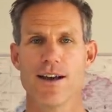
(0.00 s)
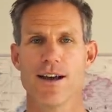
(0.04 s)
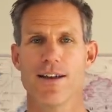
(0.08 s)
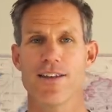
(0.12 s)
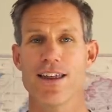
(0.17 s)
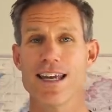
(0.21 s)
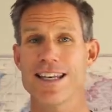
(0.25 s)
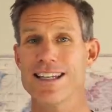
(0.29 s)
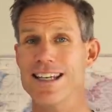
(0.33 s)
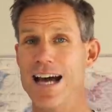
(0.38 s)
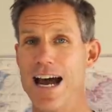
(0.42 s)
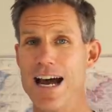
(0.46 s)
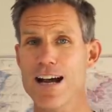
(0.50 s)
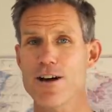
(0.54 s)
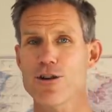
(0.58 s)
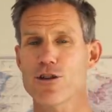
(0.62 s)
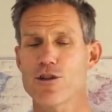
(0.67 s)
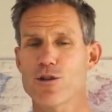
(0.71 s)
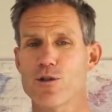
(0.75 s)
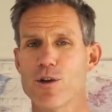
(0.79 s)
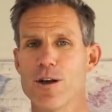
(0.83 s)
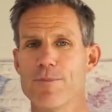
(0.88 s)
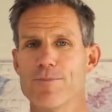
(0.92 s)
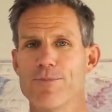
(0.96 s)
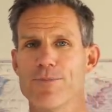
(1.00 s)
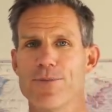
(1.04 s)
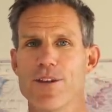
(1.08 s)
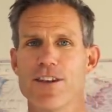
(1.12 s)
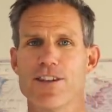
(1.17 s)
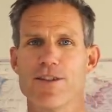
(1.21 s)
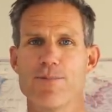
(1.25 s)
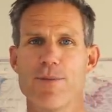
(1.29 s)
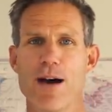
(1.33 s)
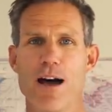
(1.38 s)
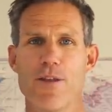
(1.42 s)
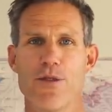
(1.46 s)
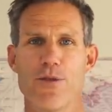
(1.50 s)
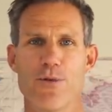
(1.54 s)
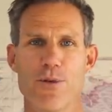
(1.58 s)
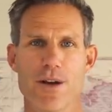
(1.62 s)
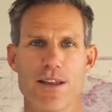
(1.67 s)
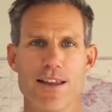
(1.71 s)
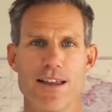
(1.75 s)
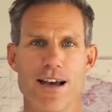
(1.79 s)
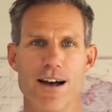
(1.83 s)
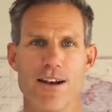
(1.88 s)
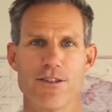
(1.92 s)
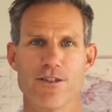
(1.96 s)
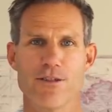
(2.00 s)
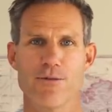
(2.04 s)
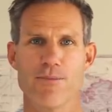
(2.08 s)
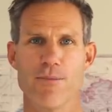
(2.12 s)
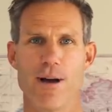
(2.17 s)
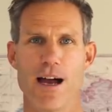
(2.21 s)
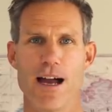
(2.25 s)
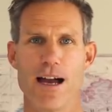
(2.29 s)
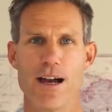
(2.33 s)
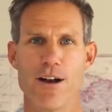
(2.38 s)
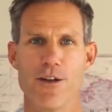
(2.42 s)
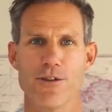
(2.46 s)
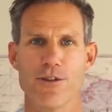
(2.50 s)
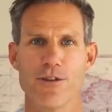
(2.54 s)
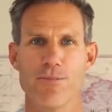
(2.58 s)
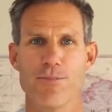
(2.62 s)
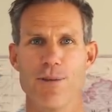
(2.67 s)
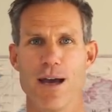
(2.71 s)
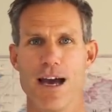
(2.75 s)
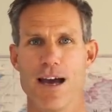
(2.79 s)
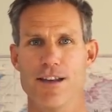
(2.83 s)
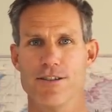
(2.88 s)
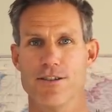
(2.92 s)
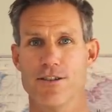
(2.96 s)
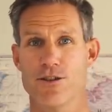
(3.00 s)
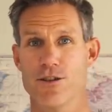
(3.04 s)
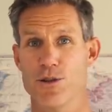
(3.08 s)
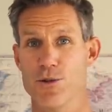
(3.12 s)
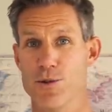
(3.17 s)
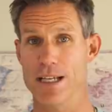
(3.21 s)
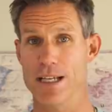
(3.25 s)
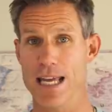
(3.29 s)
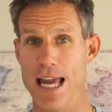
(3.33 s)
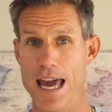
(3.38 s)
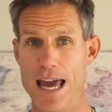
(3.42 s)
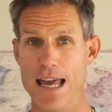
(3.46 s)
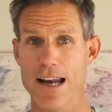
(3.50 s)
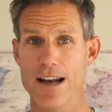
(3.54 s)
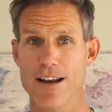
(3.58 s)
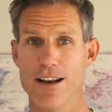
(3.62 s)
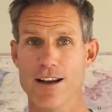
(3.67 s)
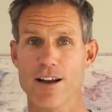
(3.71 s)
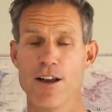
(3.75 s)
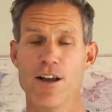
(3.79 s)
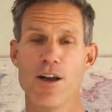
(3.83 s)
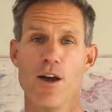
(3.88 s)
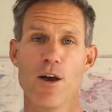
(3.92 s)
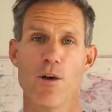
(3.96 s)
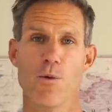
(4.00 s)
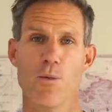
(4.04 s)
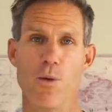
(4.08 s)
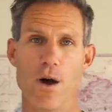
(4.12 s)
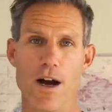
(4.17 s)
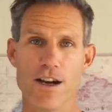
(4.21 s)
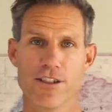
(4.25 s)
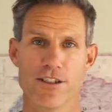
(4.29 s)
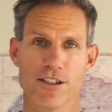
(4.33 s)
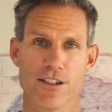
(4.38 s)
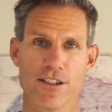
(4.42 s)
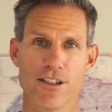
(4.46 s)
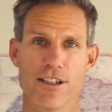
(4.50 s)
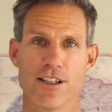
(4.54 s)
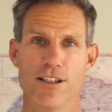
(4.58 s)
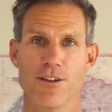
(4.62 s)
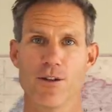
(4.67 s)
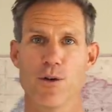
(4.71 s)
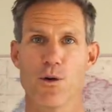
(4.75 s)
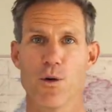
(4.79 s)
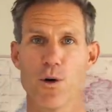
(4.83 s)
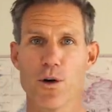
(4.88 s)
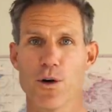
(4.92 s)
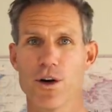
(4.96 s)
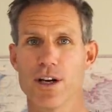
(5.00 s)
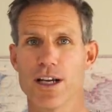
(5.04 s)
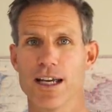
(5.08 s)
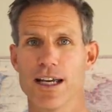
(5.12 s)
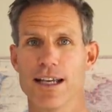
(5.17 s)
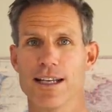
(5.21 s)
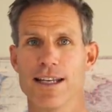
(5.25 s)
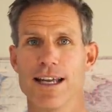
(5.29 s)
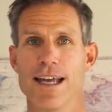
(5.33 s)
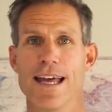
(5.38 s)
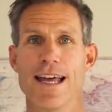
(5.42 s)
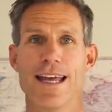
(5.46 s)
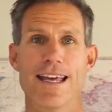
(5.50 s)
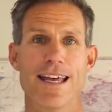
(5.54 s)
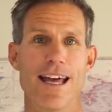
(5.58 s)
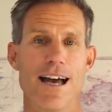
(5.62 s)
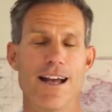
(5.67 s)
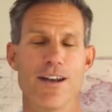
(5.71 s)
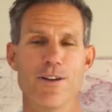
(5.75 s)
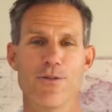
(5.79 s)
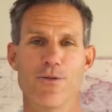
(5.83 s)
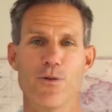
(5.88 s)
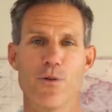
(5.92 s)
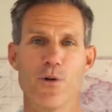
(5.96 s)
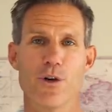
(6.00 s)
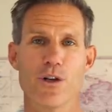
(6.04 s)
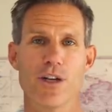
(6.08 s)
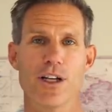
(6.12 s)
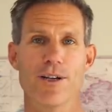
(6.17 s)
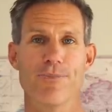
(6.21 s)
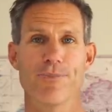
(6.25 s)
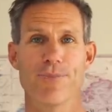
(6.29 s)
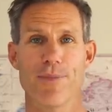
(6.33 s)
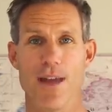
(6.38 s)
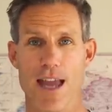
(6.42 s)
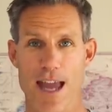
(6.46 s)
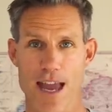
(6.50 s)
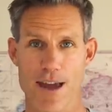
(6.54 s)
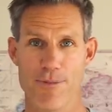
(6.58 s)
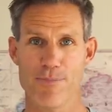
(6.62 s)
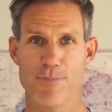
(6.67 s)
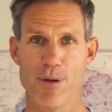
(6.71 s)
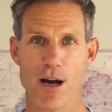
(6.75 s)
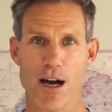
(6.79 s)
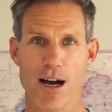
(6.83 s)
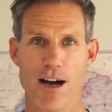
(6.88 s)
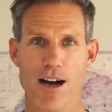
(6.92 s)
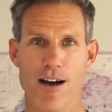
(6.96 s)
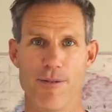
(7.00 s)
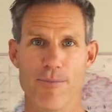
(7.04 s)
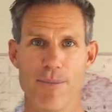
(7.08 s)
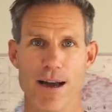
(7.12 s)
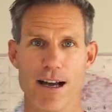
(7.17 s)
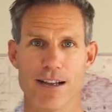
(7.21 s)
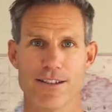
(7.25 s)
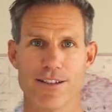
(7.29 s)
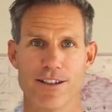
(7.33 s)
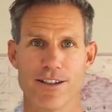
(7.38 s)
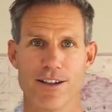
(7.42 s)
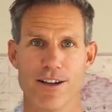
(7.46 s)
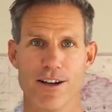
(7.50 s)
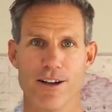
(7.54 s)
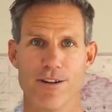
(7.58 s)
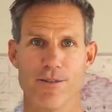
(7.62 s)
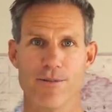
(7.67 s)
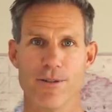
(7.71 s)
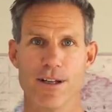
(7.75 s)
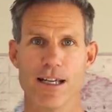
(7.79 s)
The entire trip is about 3,000 miles and passes Canada, Washington, Oregon, California, and Baja, Mexico.